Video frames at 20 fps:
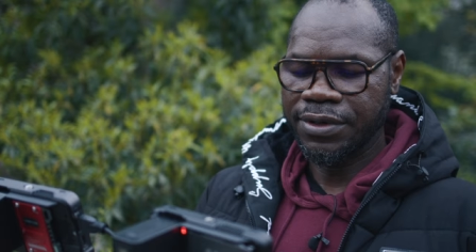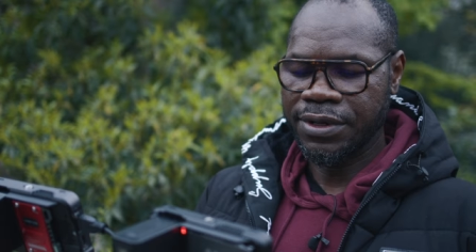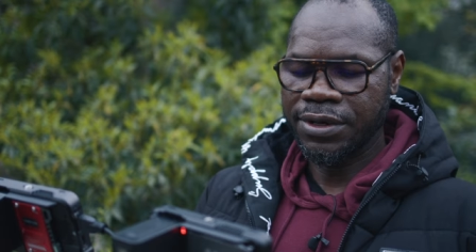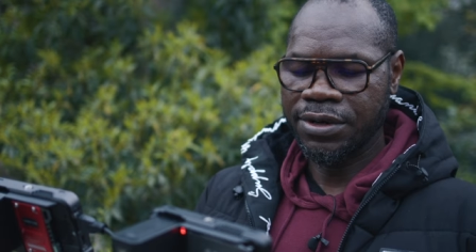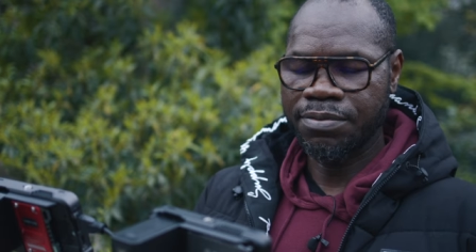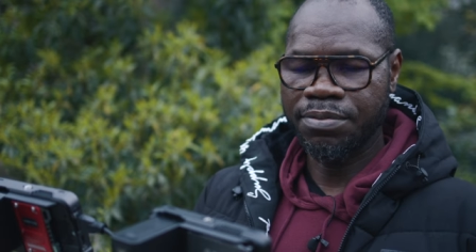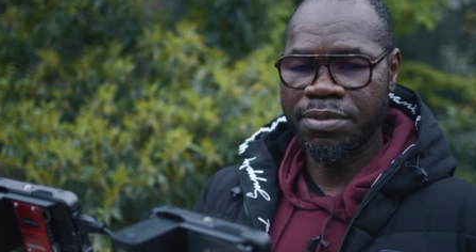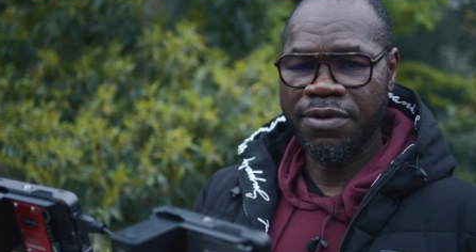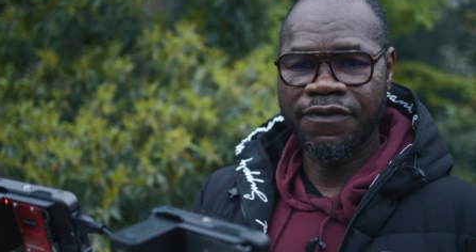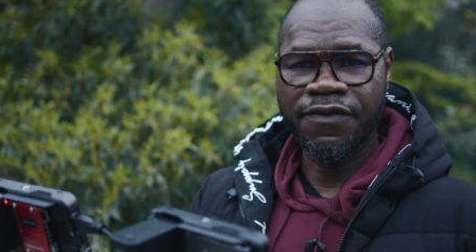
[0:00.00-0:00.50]
you
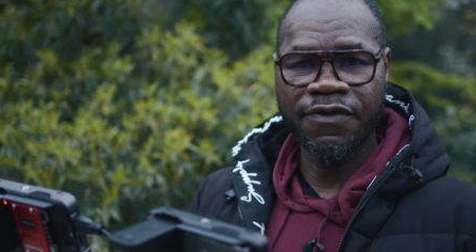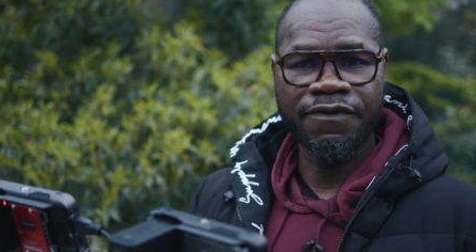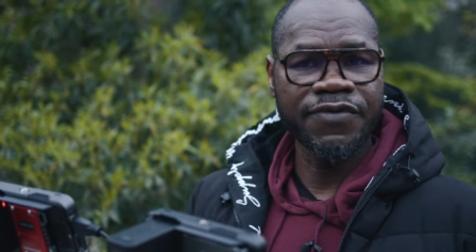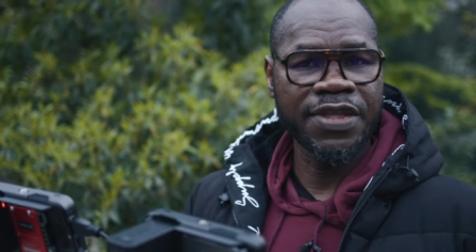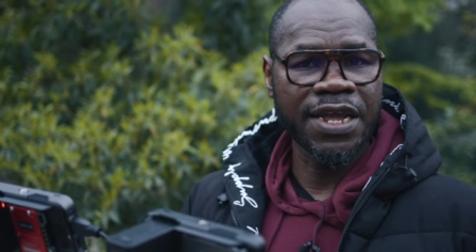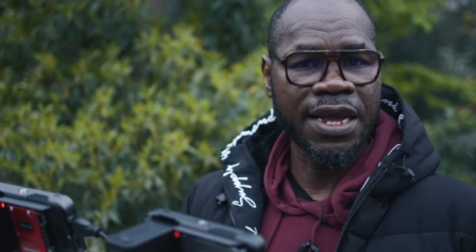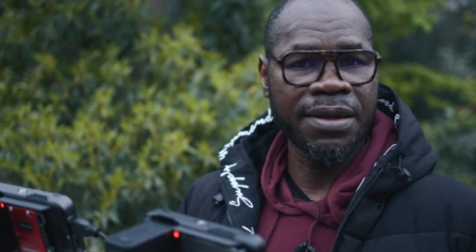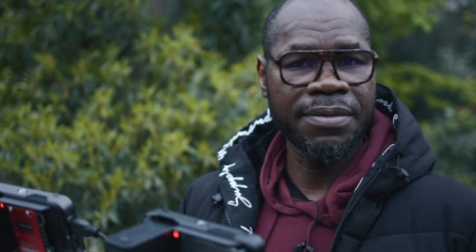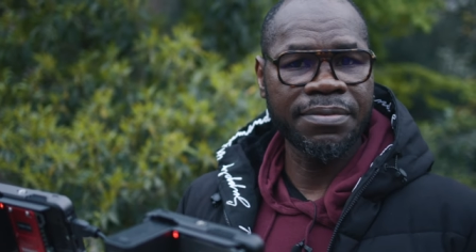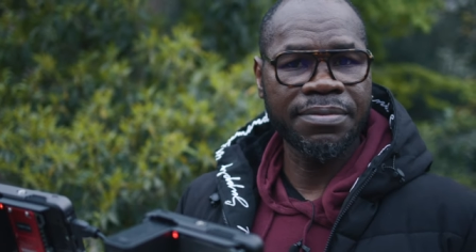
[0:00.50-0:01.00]
know both of
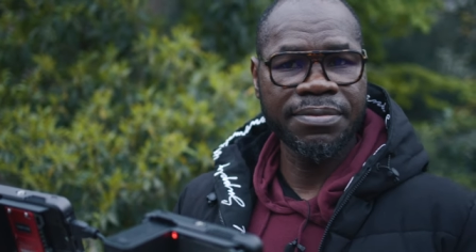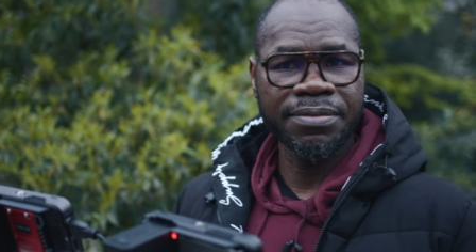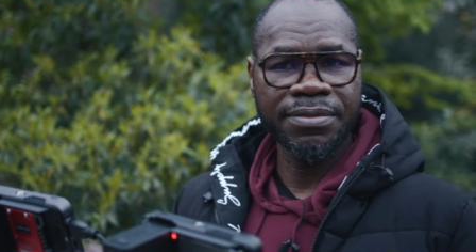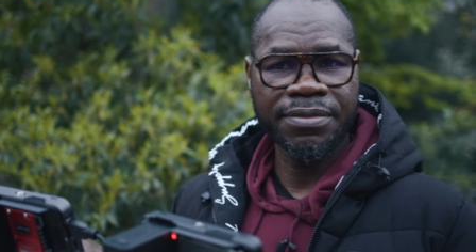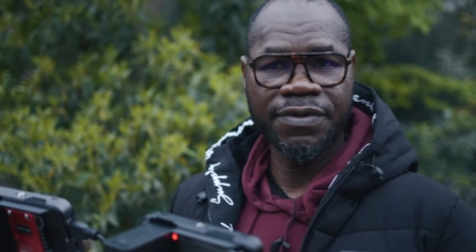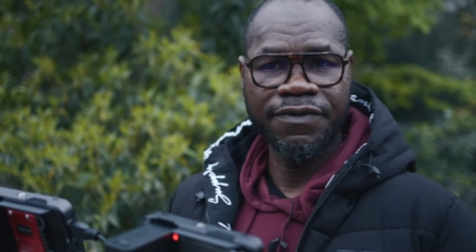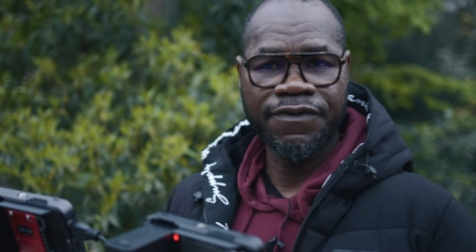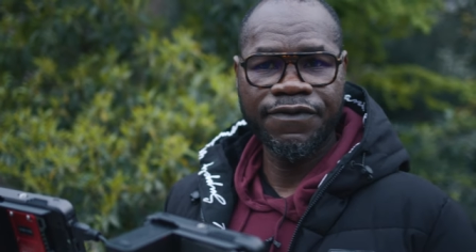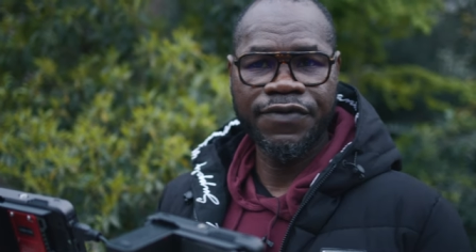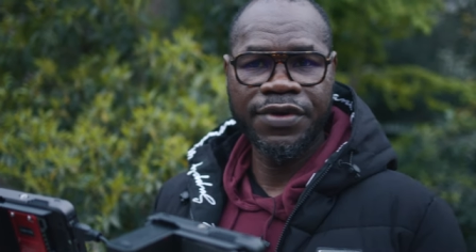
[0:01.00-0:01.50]
them
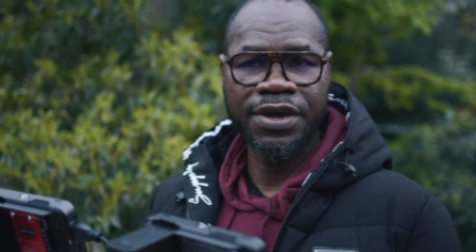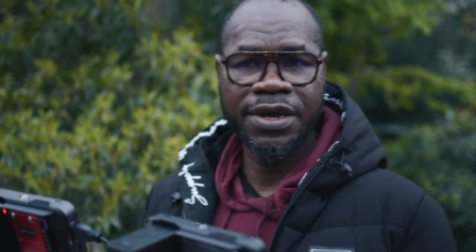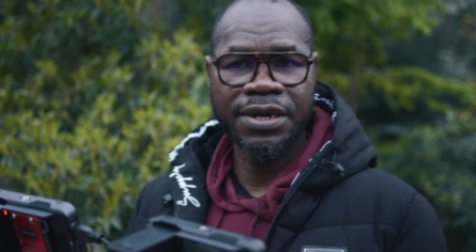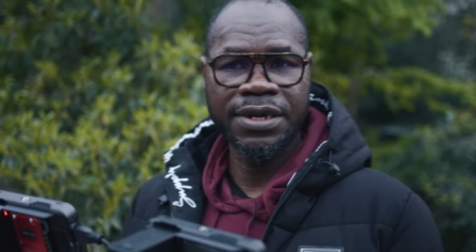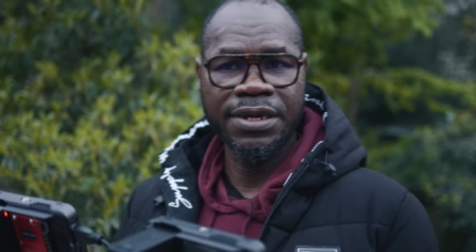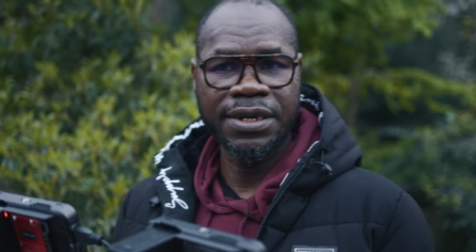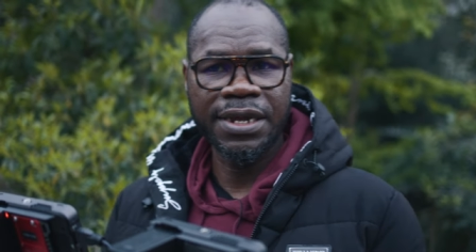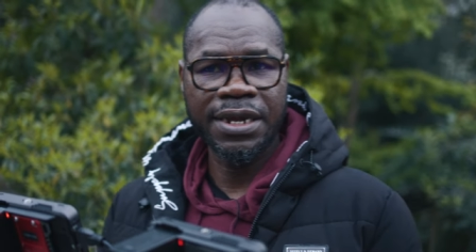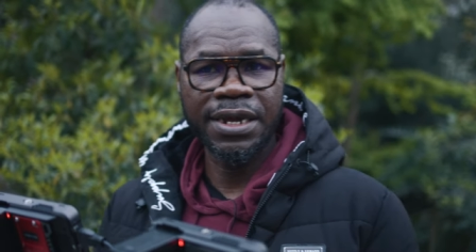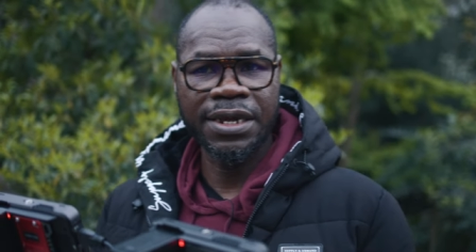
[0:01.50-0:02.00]
fare
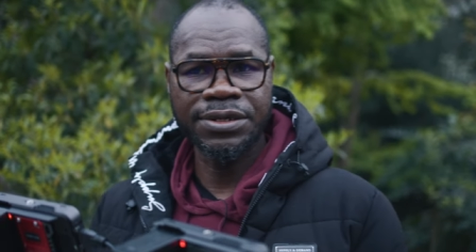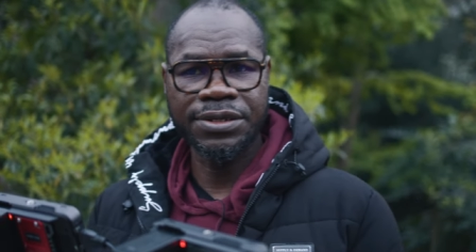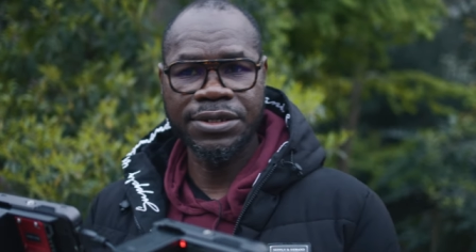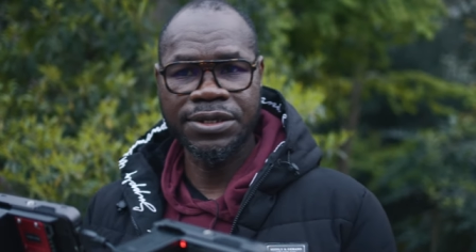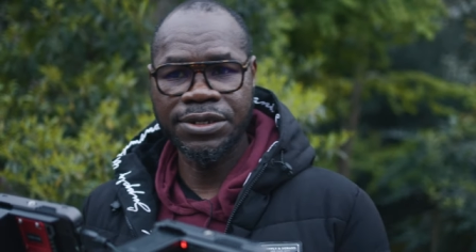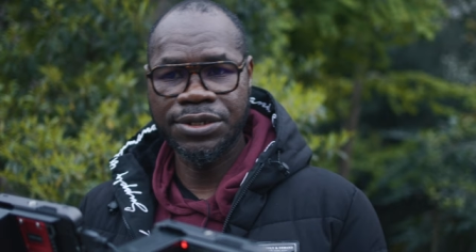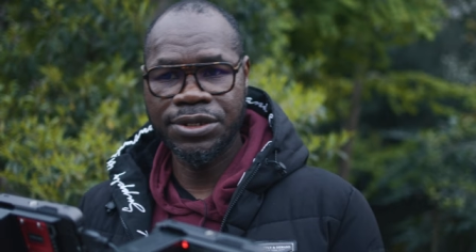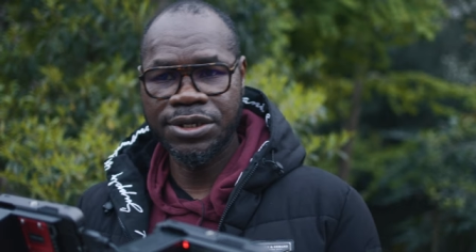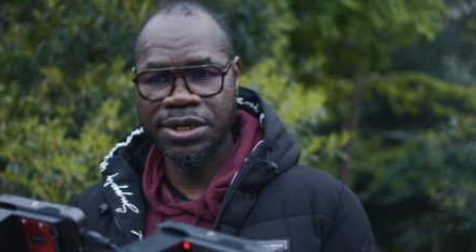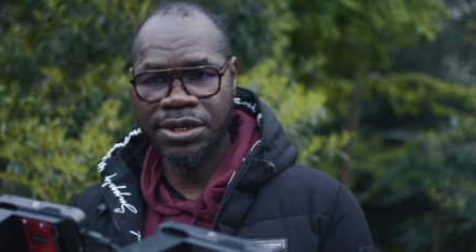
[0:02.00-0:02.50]
against
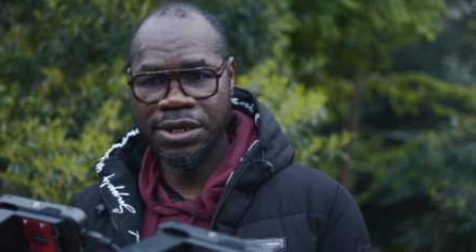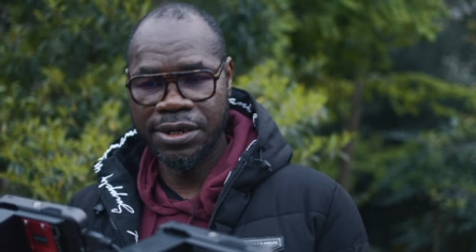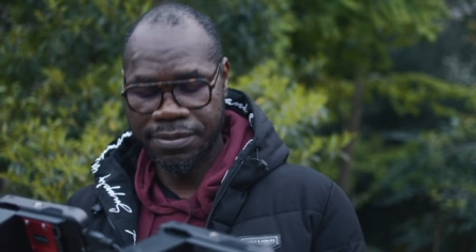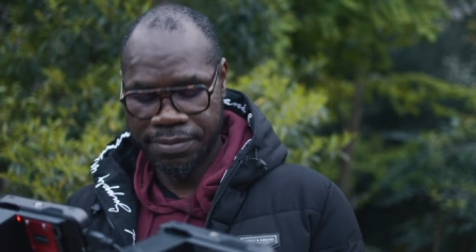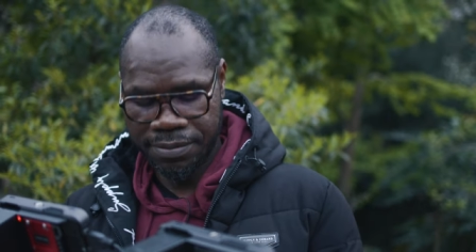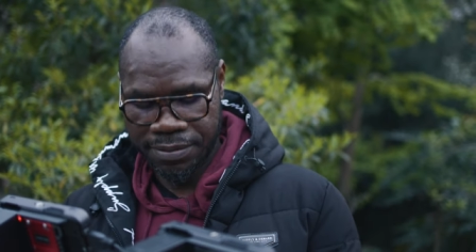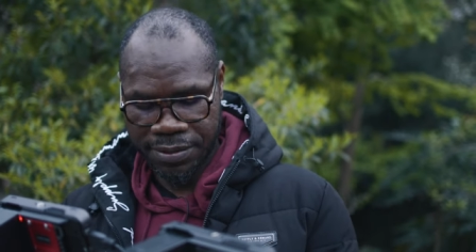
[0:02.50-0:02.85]
each other.